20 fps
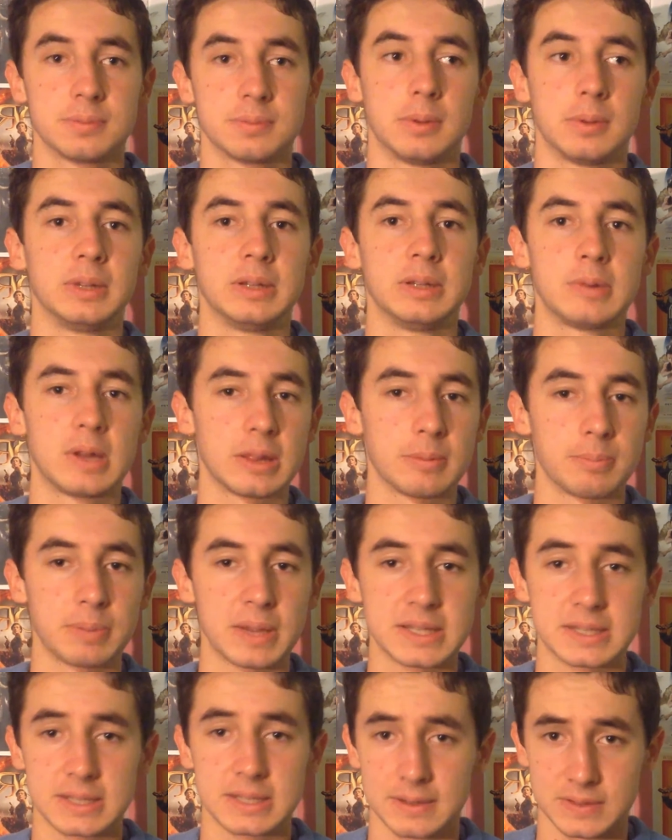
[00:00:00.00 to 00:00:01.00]
probably one of the
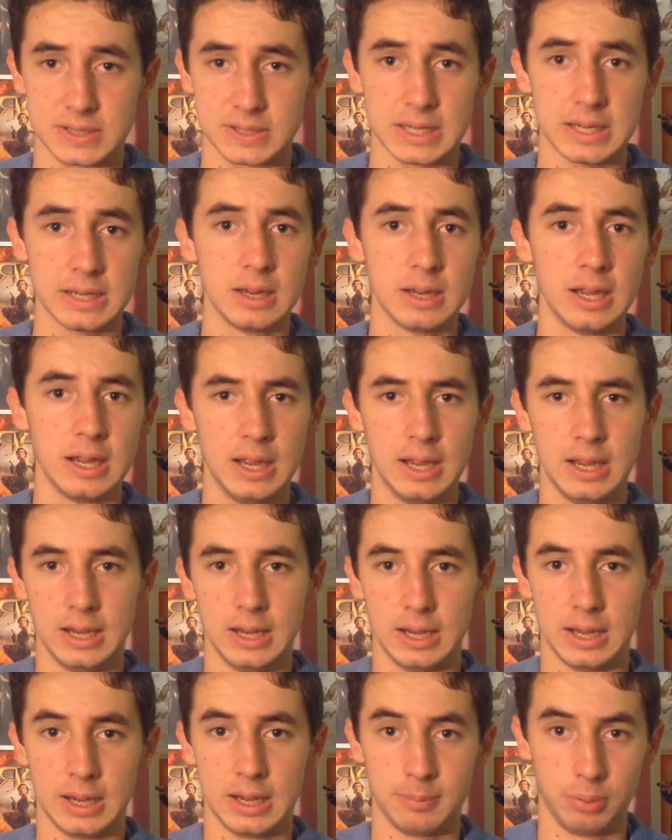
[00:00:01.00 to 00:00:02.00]
best that I've seen
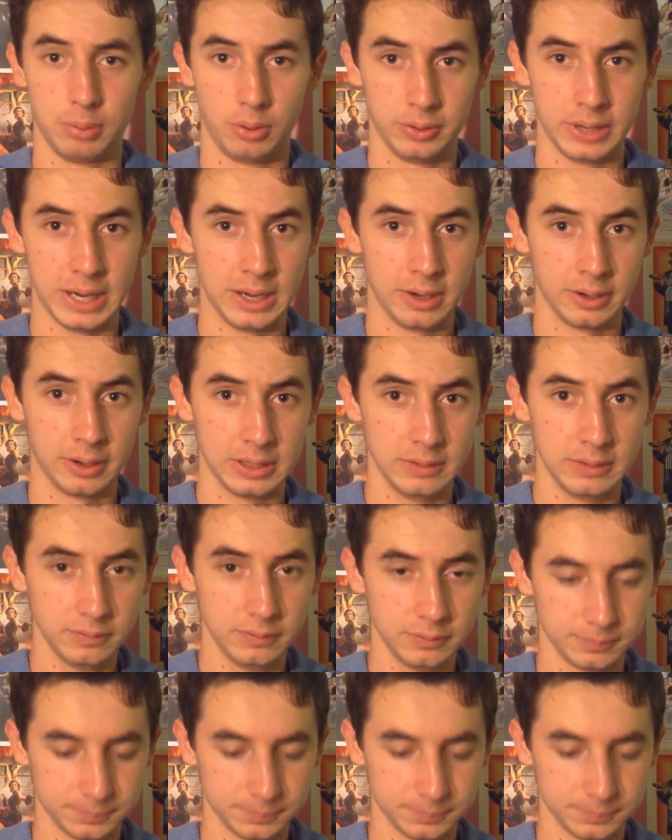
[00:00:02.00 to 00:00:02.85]
Paul Dano give.